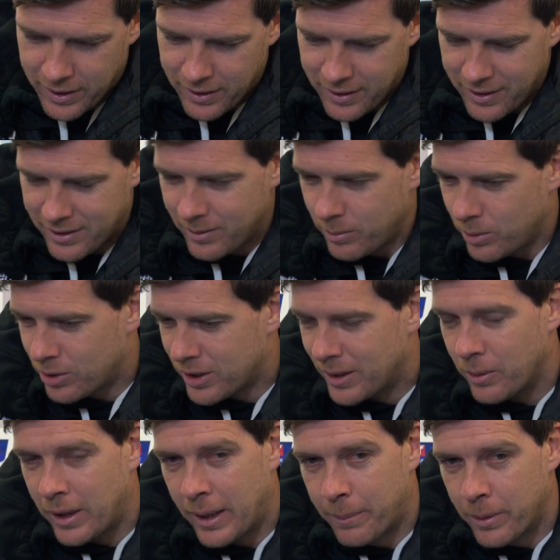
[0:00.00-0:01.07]
Listen, we'll see
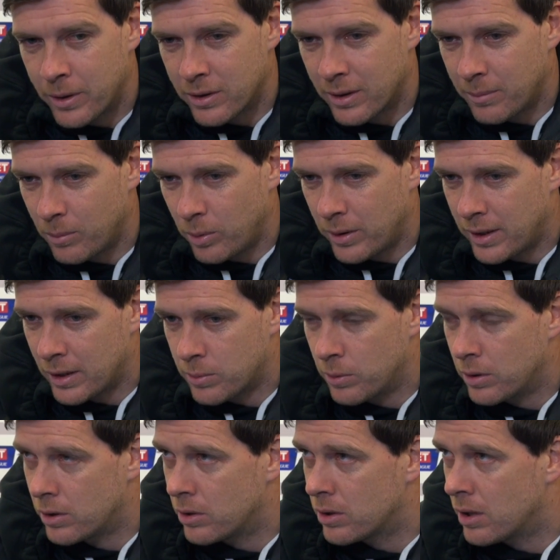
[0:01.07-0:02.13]
what happens. And we're
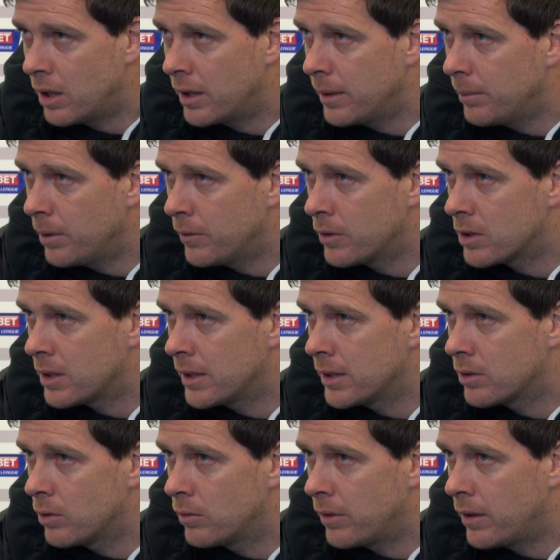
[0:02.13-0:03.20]
desperate to sign him. Obviously, he's
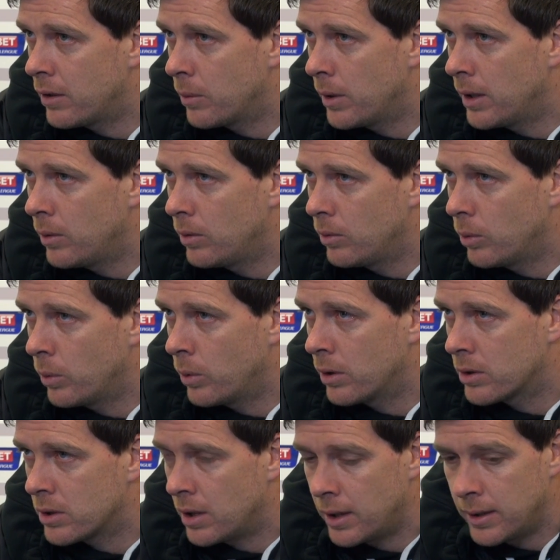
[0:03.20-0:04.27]
done very well. We want
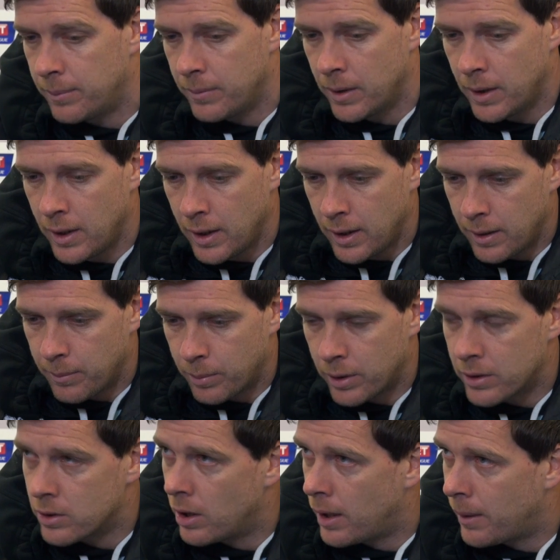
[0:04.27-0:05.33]
to sign him. But
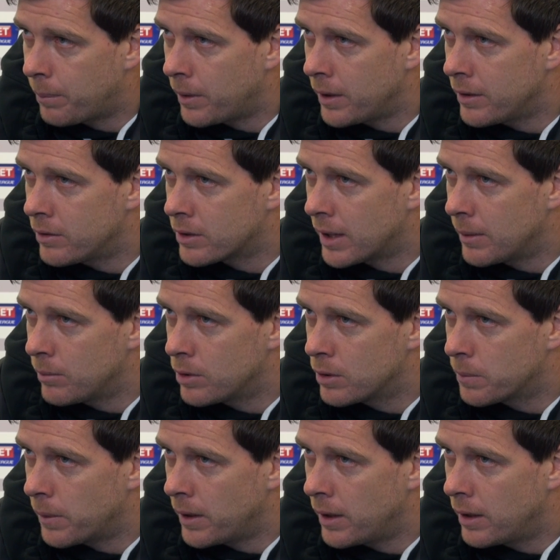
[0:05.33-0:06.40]
he's not our player. He's Cambridge's
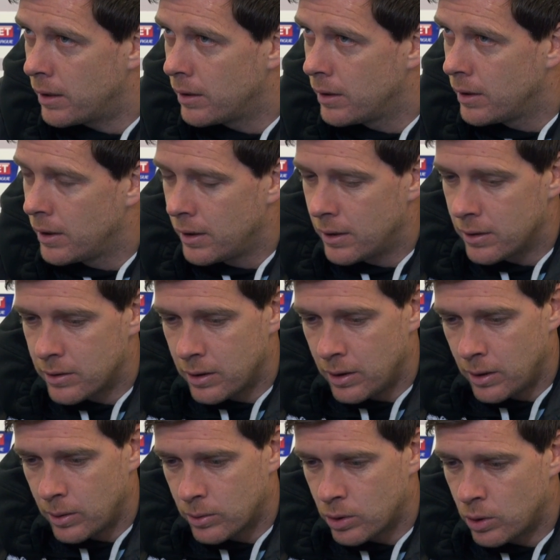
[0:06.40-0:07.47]
player.
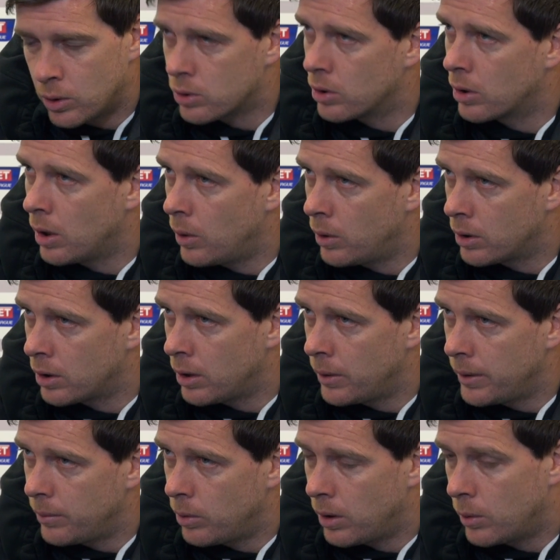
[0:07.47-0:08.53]
So talks will go
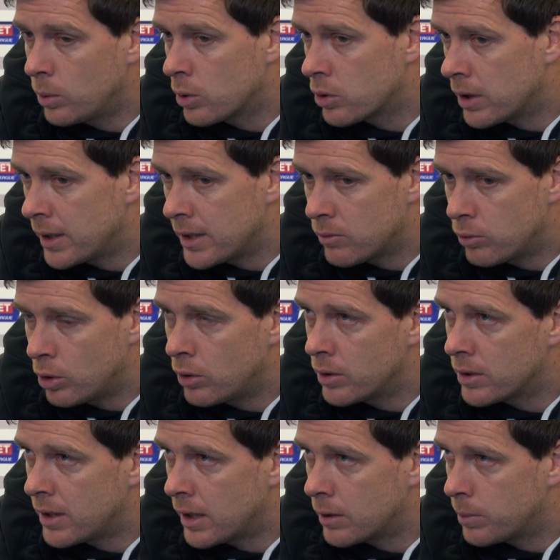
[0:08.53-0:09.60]
ongoing. What I will say is
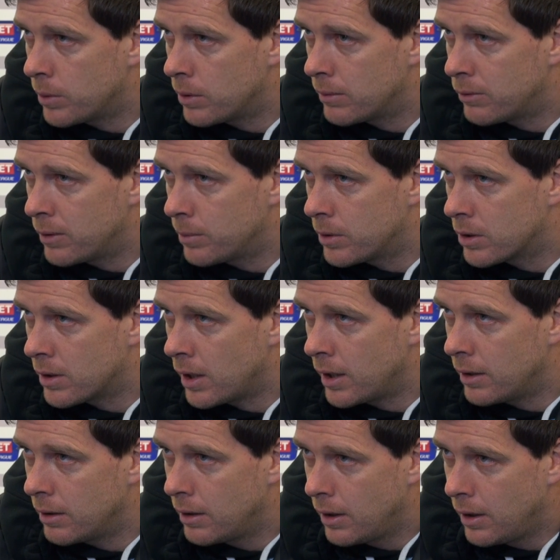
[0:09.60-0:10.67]
Rory's desperate for him to stay.
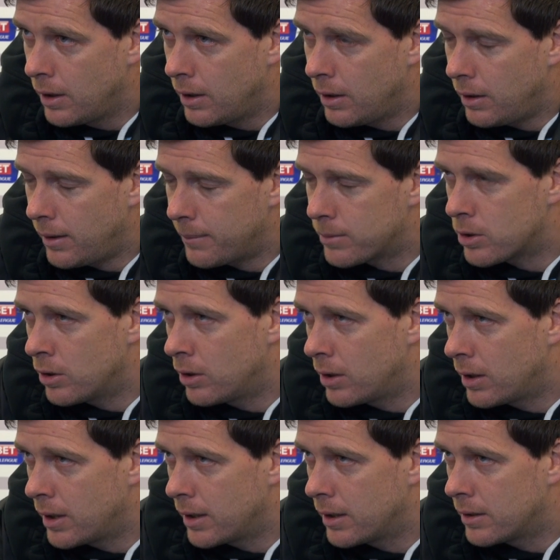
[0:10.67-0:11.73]
I'm
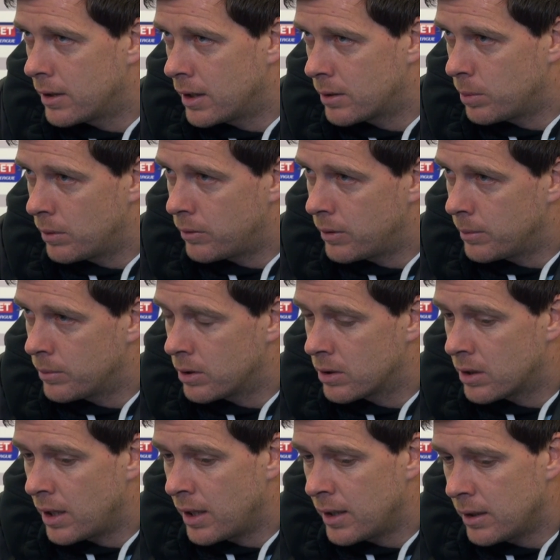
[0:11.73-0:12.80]
certainly desperate for him to
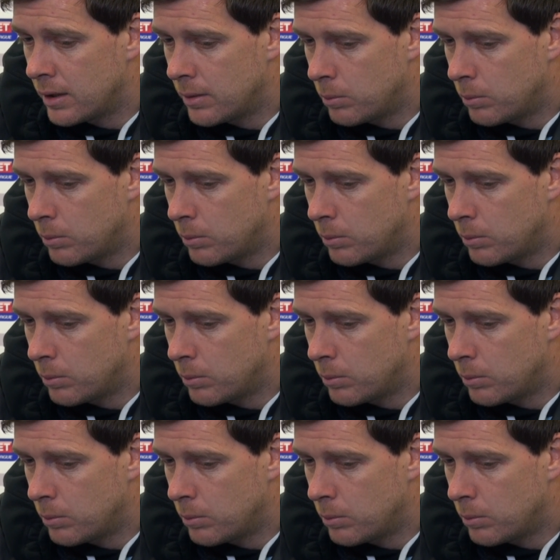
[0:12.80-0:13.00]
stay.